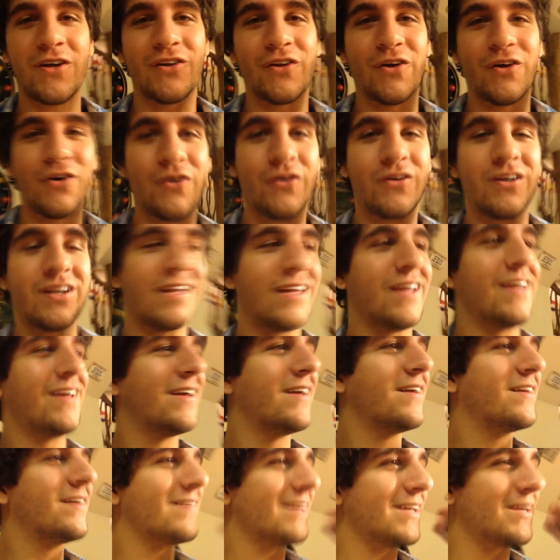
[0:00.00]
alone
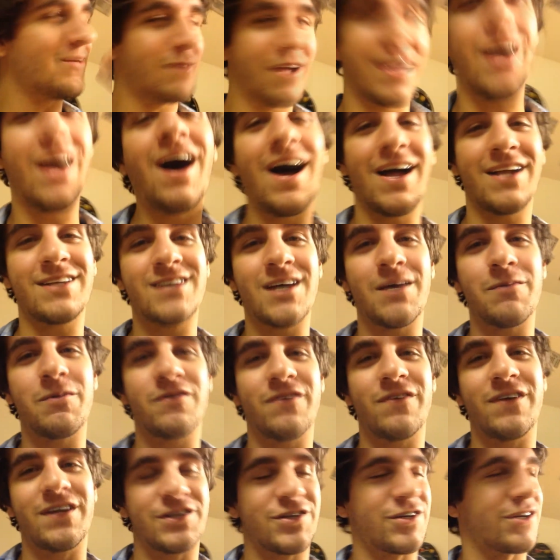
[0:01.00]
in my hot tub
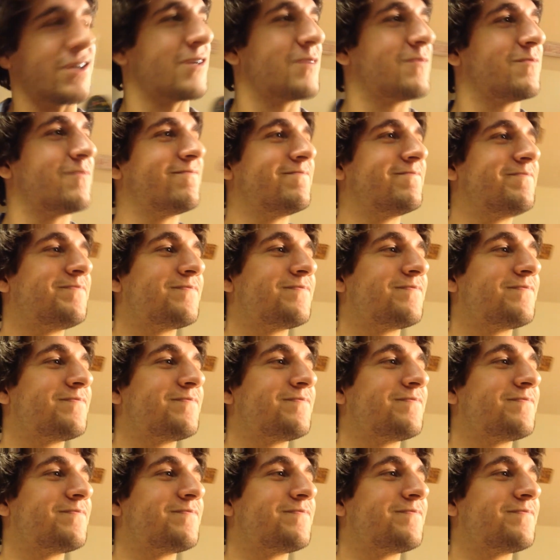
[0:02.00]
adventure.